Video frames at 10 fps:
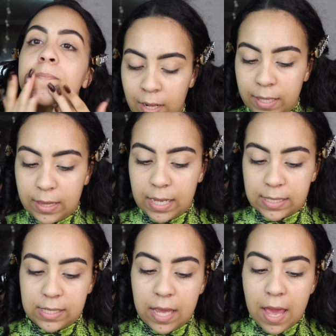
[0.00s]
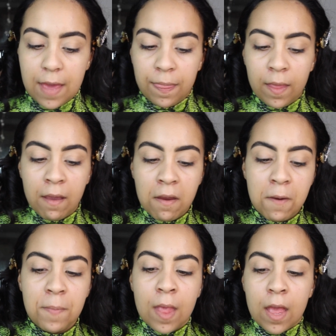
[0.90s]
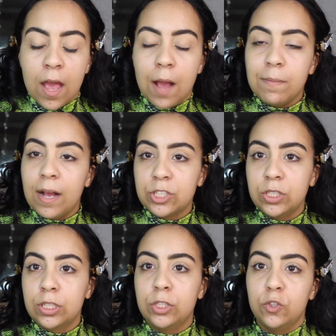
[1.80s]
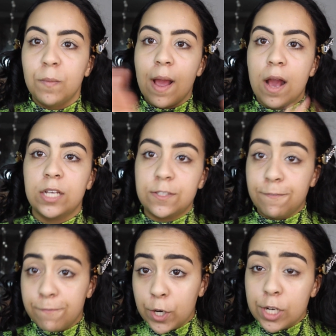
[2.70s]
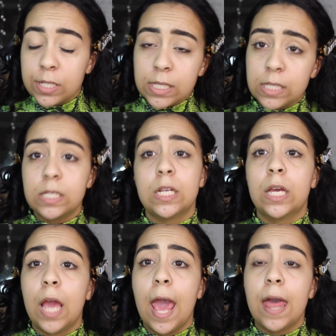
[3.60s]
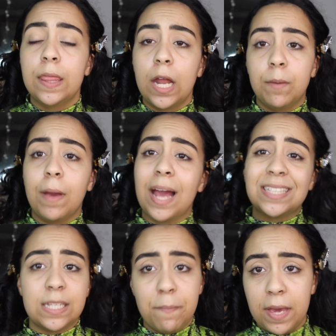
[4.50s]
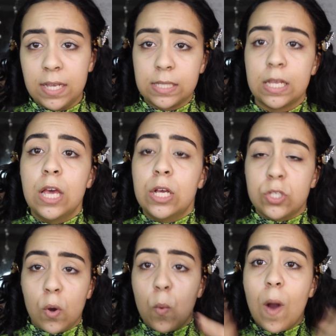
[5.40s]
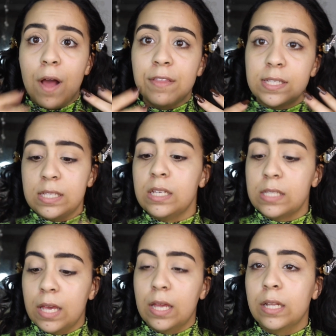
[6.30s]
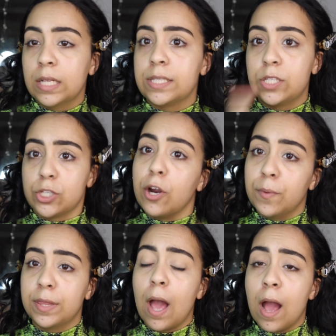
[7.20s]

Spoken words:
I let that sit in there. I'm actually gonna do my eyes first and then I'm gonna head to base. So while this sinks in, let's start with the